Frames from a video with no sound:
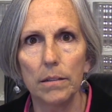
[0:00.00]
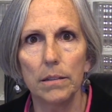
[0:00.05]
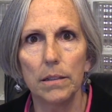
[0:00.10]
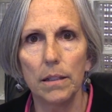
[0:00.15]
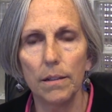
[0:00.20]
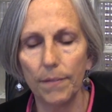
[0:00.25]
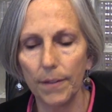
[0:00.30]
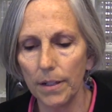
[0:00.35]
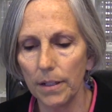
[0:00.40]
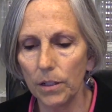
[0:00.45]

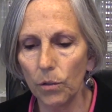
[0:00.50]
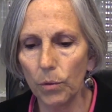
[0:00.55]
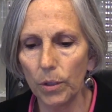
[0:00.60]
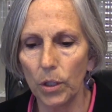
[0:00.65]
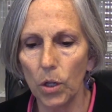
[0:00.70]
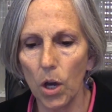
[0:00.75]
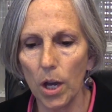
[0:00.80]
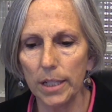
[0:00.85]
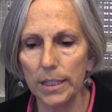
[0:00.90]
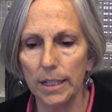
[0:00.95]
difficulty with
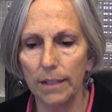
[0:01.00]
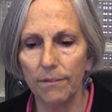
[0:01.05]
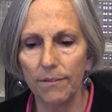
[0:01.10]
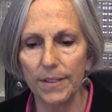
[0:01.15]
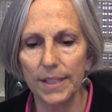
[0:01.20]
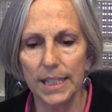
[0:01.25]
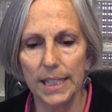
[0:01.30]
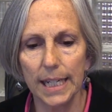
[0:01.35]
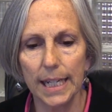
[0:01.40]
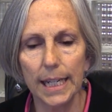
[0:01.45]
causing
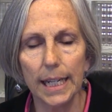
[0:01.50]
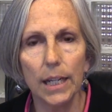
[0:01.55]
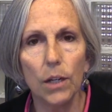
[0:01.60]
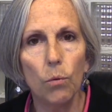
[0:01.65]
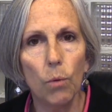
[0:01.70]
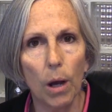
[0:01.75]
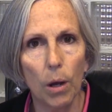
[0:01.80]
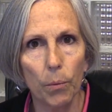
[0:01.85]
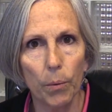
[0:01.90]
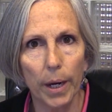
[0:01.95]
fatigue
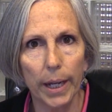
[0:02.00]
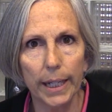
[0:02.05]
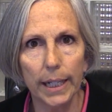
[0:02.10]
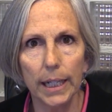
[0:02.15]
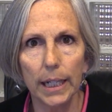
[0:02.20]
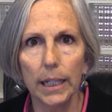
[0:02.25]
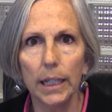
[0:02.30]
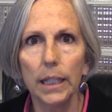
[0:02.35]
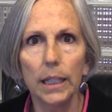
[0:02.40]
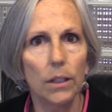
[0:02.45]
while
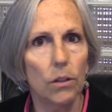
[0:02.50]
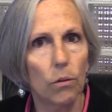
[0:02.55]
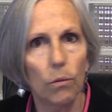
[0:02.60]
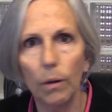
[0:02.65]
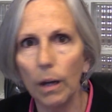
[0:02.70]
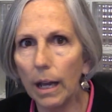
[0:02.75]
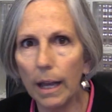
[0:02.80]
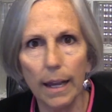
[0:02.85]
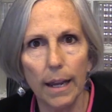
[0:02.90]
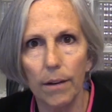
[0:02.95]
writing.
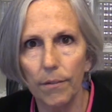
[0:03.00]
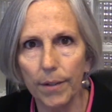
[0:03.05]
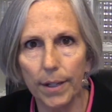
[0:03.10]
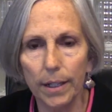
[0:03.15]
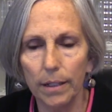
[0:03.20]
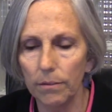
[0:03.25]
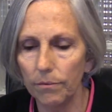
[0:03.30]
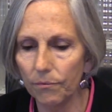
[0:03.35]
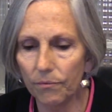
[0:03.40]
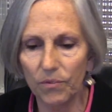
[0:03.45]

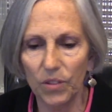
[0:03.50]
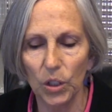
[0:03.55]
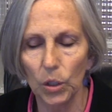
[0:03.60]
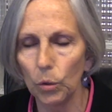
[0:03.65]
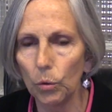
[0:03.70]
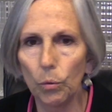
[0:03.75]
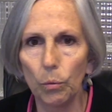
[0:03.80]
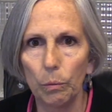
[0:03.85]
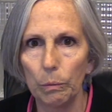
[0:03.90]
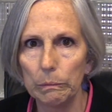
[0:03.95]
Every
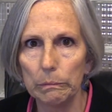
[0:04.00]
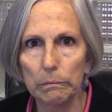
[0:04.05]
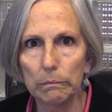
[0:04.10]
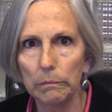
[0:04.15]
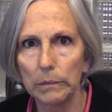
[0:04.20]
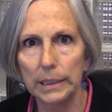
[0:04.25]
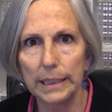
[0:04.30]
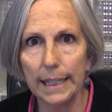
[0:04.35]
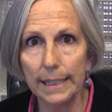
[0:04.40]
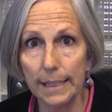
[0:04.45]
few
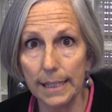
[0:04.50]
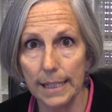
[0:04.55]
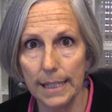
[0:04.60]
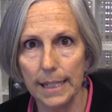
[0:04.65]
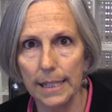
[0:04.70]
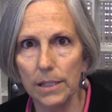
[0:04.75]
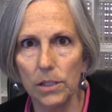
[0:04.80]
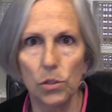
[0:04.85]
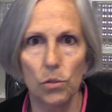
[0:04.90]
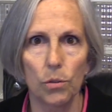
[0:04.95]

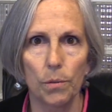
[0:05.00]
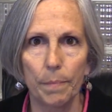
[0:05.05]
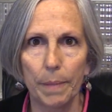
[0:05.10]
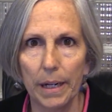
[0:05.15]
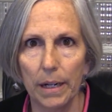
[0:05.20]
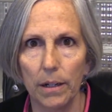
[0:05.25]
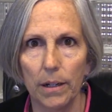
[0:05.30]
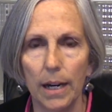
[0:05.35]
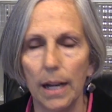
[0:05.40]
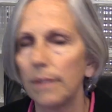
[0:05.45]
sentences or
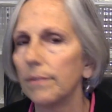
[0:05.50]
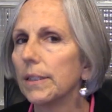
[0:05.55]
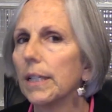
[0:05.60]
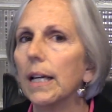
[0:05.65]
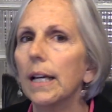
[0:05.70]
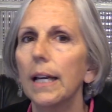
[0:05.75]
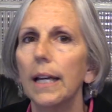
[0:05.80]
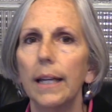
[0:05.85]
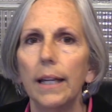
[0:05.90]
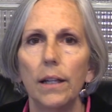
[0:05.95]
paragraphs,
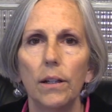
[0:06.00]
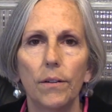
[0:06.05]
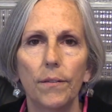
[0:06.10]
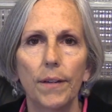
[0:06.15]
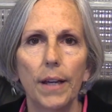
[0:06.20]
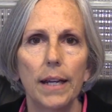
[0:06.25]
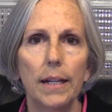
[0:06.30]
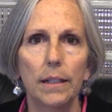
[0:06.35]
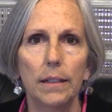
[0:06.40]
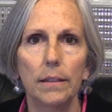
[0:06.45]

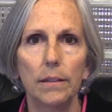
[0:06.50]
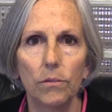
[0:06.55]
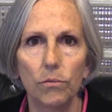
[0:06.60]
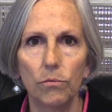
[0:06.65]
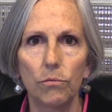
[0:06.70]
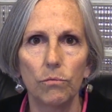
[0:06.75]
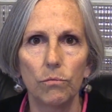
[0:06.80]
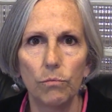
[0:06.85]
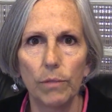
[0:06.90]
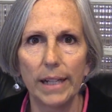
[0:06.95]
you've got to
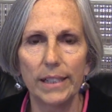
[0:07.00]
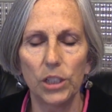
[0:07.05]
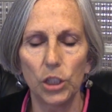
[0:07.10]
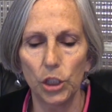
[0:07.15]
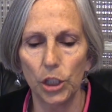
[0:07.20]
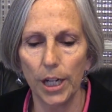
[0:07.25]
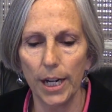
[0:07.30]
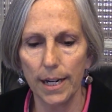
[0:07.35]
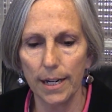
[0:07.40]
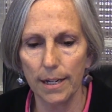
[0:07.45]
rest
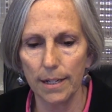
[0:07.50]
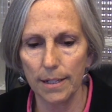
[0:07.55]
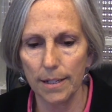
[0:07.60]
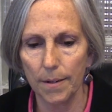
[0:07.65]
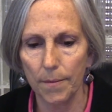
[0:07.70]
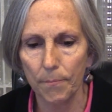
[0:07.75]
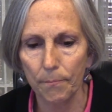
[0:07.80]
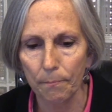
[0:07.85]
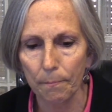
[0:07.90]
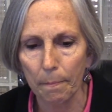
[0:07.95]
your hand.
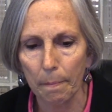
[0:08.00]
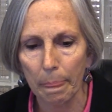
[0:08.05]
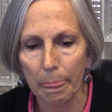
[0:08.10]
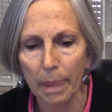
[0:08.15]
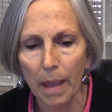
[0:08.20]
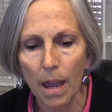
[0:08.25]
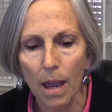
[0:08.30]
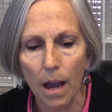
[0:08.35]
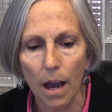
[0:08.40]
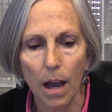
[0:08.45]

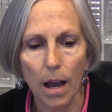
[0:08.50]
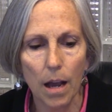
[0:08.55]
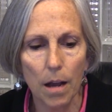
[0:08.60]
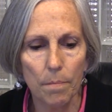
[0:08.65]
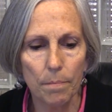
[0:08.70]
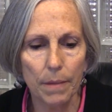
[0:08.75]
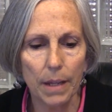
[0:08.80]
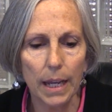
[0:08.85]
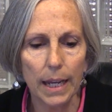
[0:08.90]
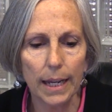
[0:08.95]

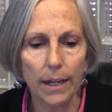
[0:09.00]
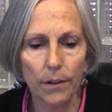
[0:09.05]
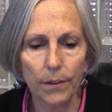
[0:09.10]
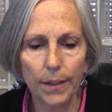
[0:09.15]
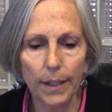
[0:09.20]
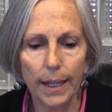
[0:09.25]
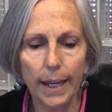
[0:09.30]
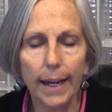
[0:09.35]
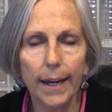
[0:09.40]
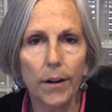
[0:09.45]
Here are
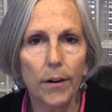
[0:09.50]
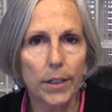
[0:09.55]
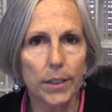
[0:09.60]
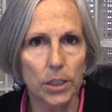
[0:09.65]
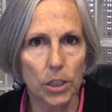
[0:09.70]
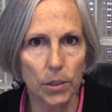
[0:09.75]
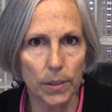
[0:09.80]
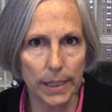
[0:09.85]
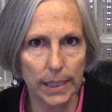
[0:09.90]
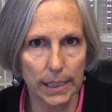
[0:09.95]
the
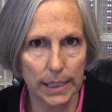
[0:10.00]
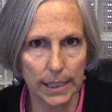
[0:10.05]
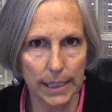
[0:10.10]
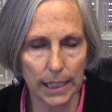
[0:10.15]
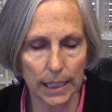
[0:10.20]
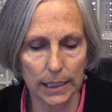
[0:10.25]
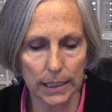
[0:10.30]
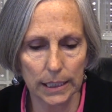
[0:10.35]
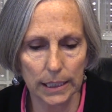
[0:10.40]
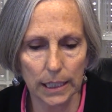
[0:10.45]

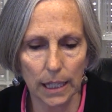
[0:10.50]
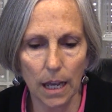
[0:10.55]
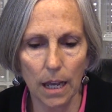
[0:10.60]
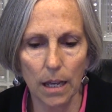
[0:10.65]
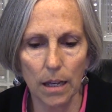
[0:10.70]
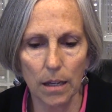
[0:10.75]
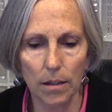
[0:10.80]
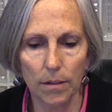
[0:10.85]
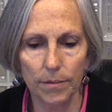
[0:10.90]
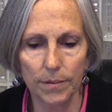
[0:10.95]
characteristics
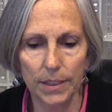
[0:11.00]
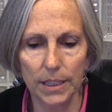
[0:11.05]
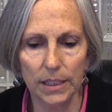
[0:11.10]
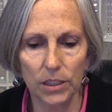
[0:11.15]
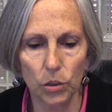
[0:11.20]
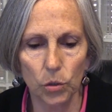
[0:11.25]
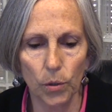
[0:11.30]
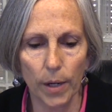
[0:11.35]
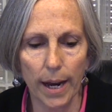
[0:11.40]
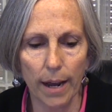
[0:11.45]
of
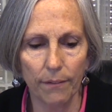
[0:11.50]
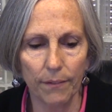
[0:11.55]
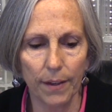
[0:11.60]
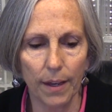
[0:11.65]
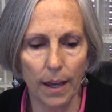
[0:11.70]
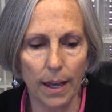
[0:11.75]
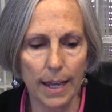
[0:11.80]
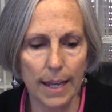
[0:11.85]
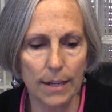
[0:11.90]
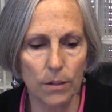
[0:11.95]

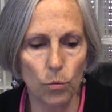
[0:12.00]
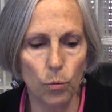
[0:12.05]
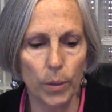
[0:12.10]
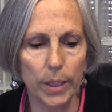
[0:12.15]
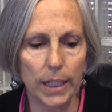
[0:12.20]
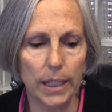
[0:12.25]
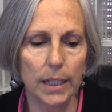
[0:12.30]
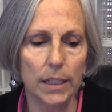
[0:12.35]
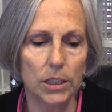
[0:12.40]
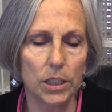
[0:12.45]
dysgraphia, and
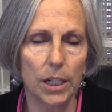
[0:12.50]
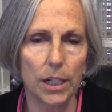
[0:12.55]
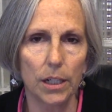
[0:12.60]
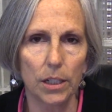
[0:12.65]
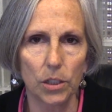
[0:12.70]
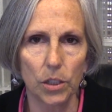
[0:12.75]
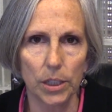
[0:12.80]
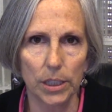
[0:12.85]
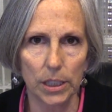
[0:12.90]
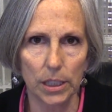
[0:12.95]
with each
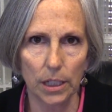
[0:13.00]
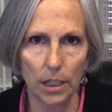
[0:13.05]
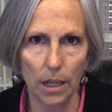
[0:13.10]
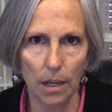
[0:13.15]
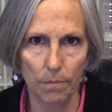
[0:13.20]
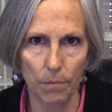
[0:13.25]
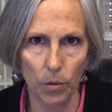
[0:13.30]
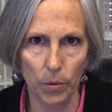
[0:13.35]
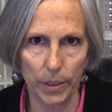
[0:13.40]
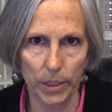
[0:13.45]
characteristic
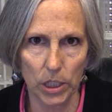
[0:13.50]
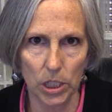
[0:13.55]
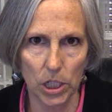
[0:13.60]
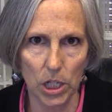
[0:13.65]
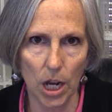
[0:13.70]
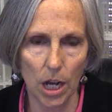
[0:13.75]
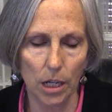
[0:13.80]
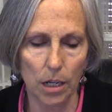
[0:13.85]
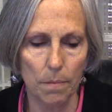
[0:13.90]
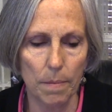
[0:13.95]
I'm going to
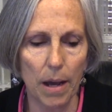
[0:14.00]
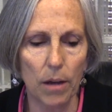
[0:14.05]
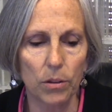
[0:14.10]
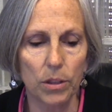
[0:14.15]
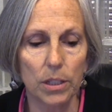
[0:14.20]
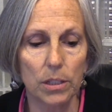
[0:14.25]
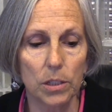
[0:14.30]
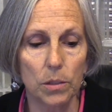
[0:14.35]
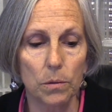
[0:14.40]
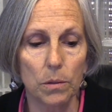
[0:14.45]
talk
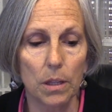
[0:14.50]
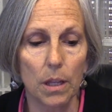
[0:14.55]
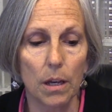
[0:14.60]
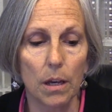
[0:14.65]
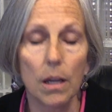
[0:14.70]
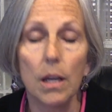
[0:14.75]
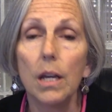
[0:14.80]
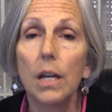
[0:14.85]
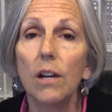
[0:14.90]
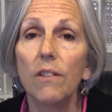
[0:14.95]
about
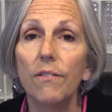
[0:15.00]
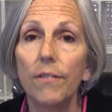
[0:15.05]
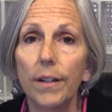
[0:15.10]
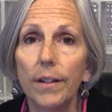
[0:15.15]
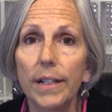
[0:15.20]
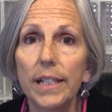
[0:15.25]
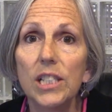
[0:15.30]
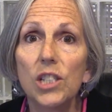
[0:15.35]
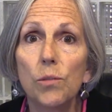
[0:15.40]
the very